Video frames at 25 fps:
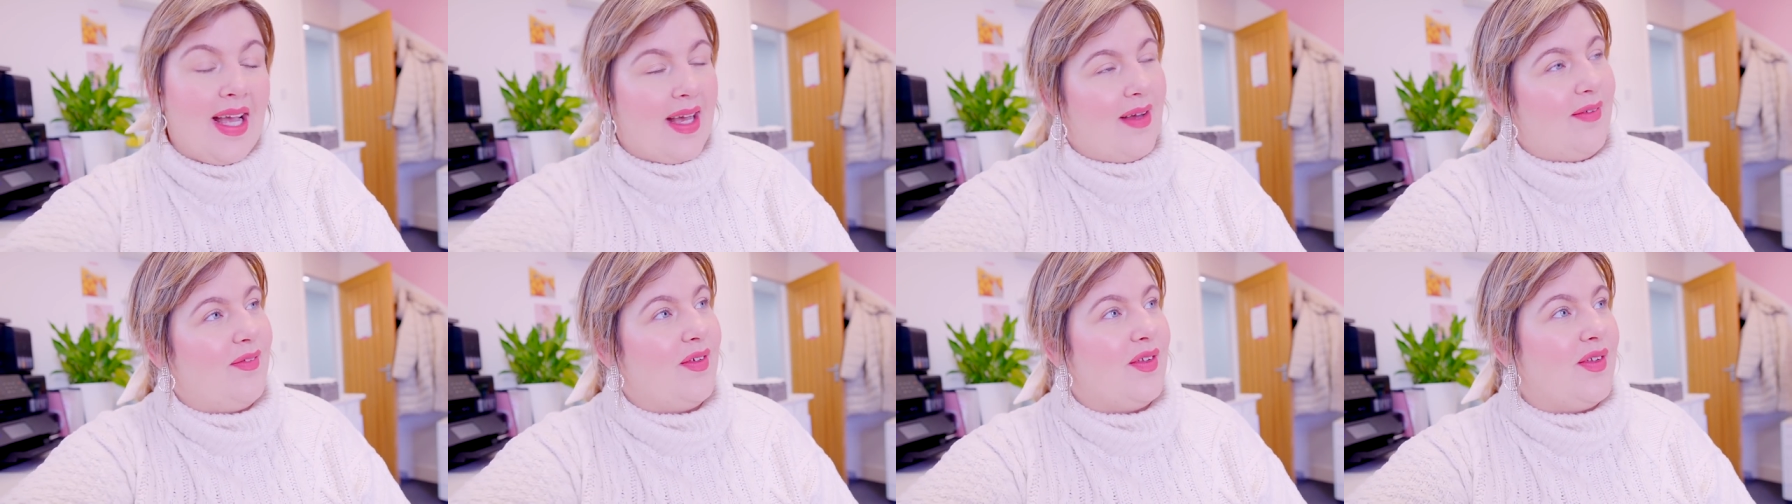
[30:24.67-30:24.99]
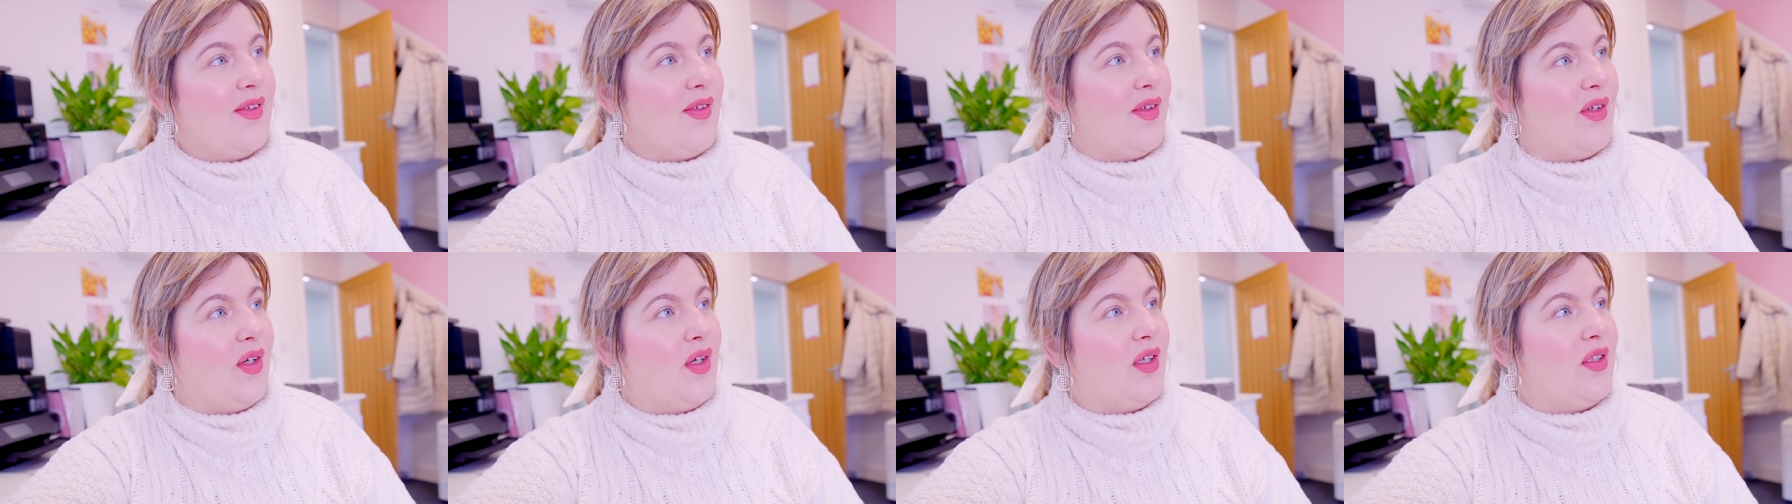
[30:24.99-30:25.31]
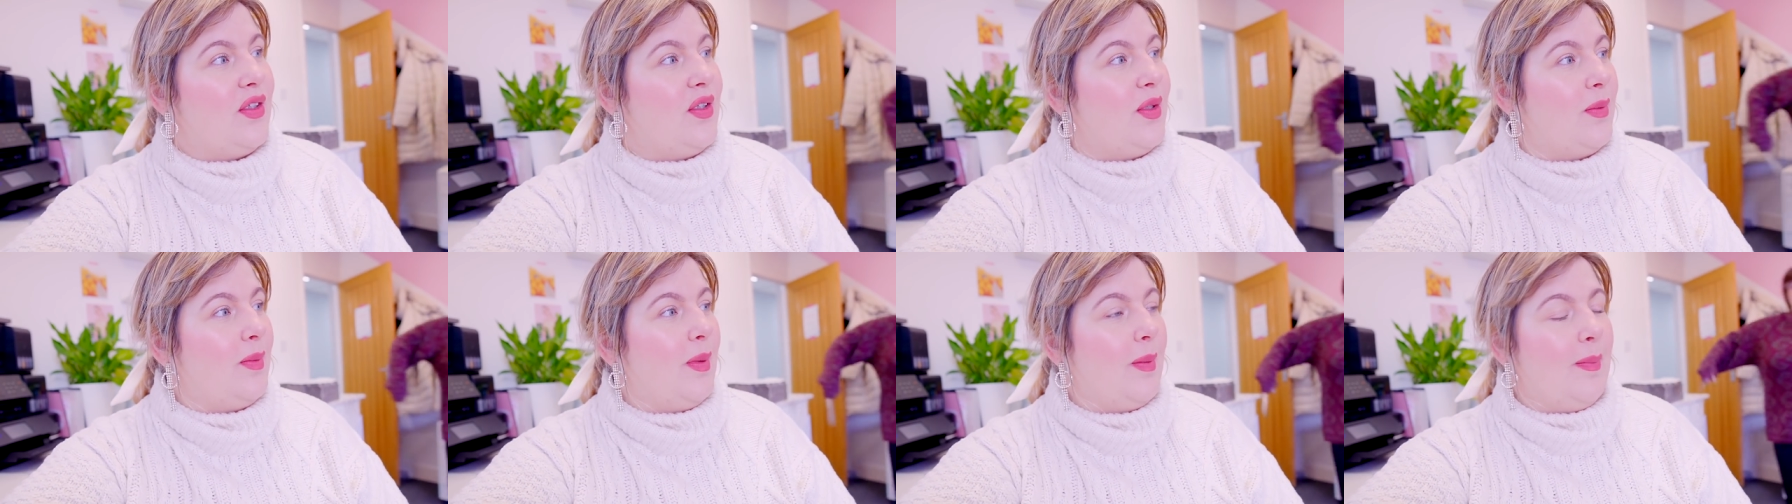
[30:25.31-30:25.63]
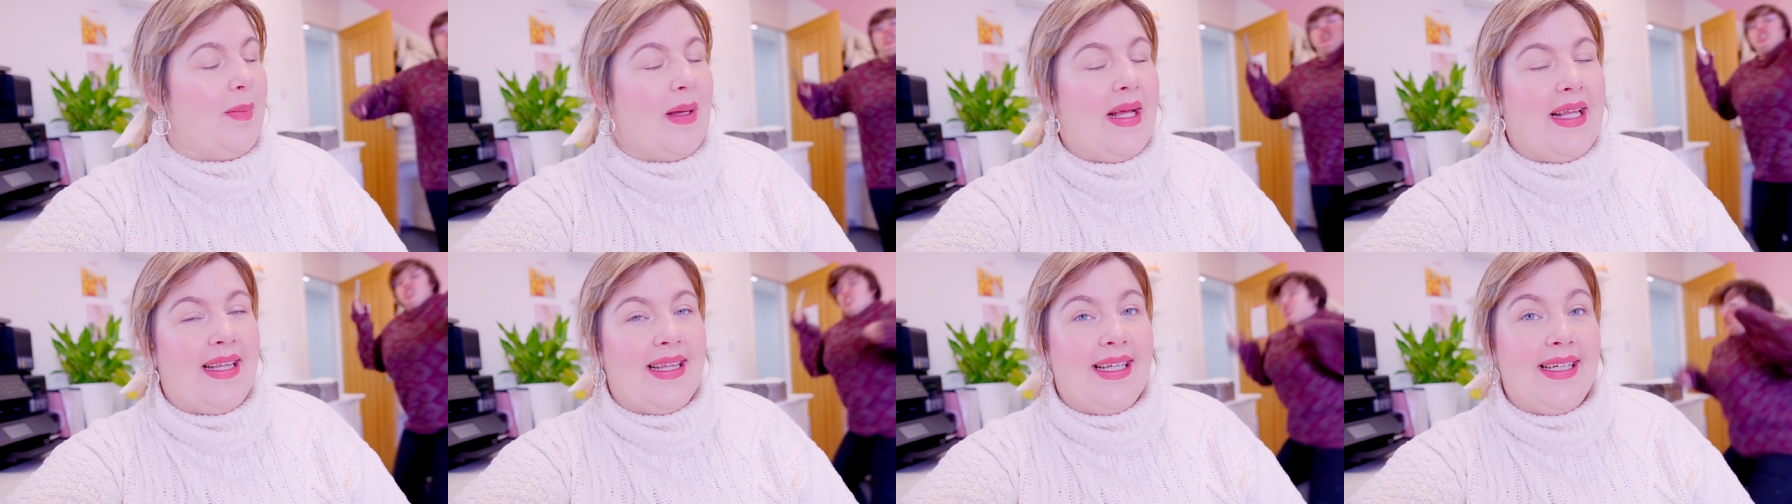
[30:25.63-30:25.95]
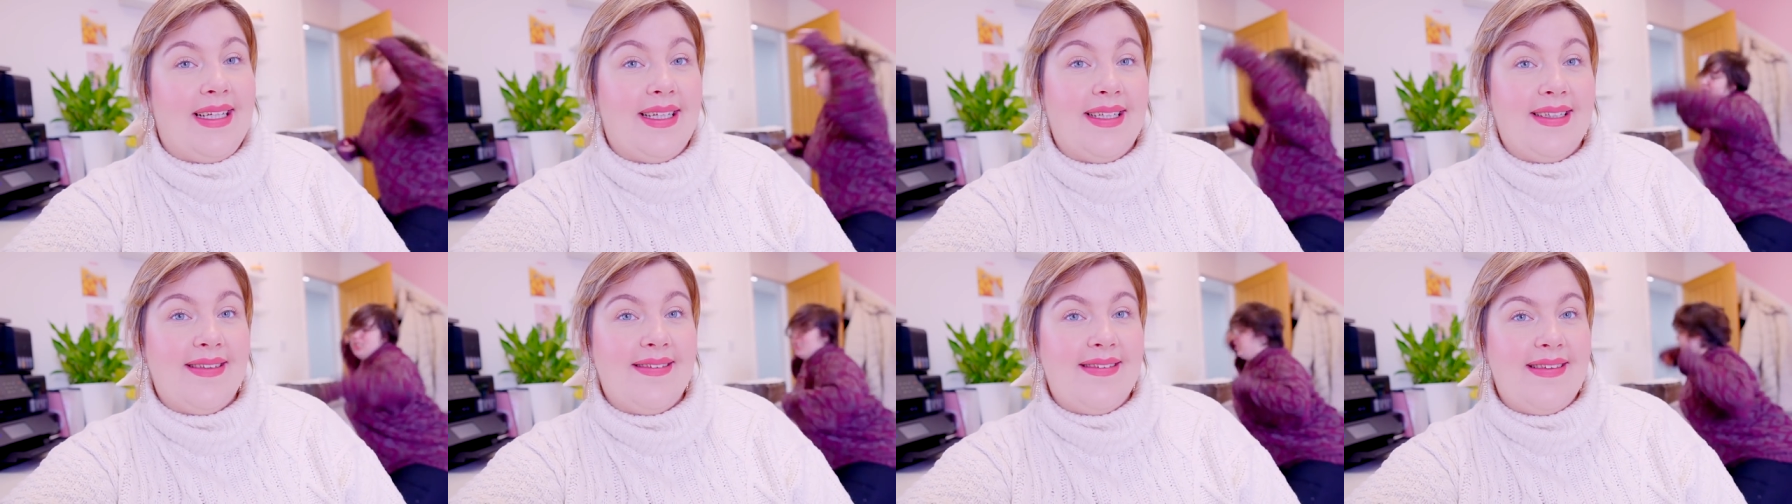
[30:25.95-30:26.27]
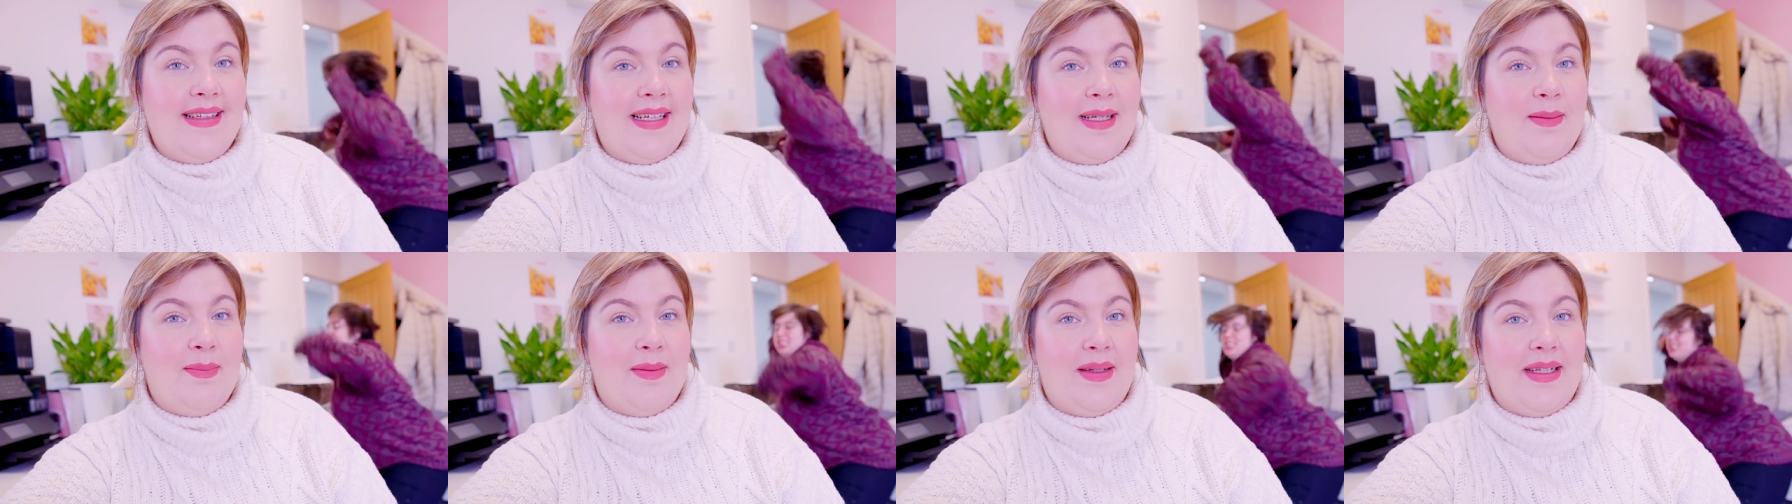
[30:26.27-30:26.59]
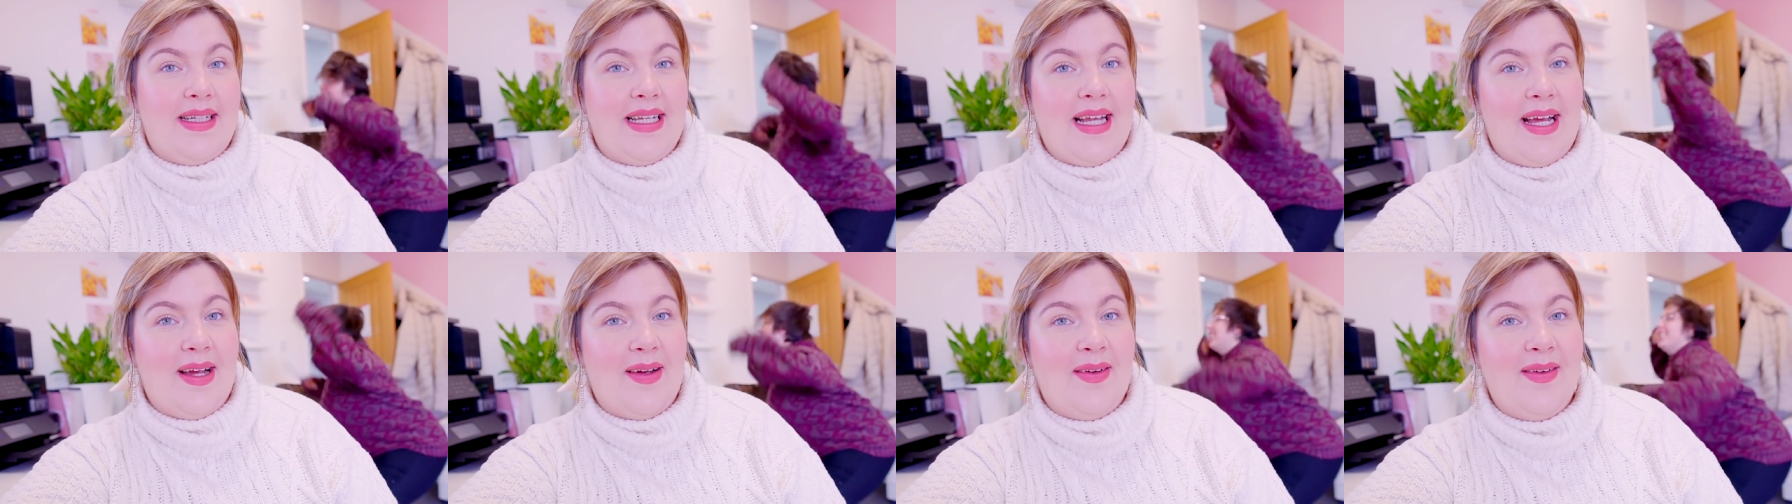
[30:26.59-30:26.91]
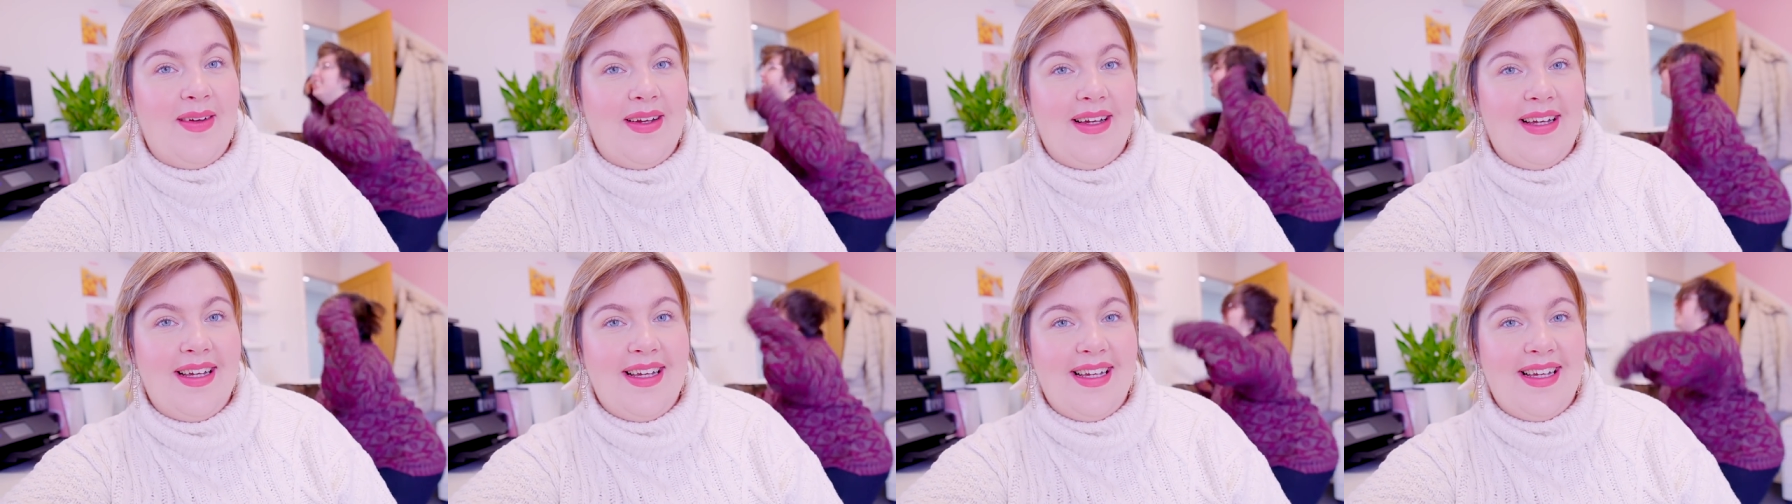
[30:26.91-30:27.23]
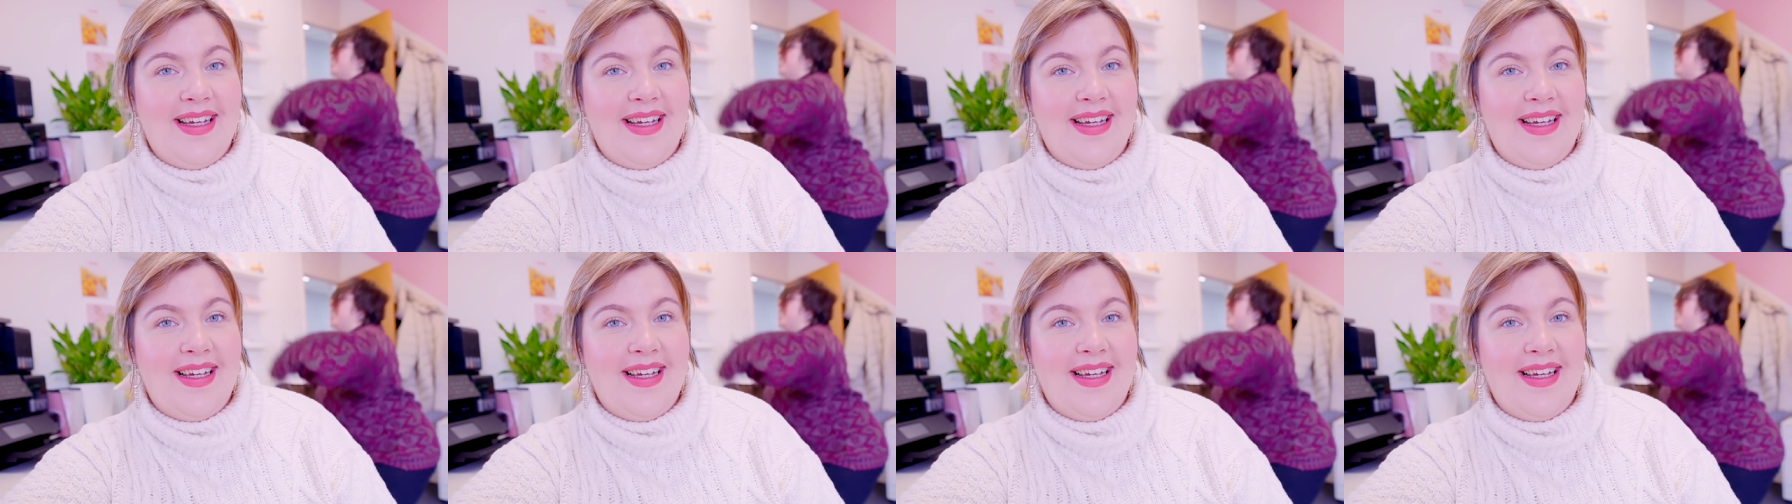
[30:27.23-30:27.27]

I've also got a double bed that you can sleep in now.